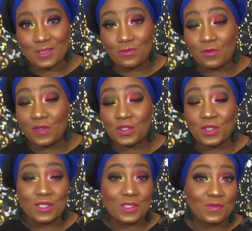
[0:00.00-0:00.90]
If you've
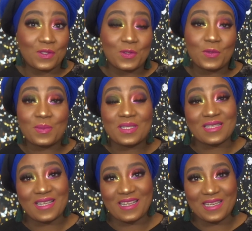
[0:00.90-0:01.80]
enjoyed this video, please
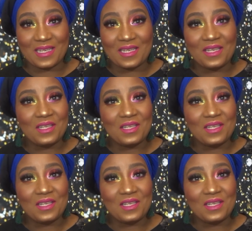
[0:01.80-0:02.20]
like it,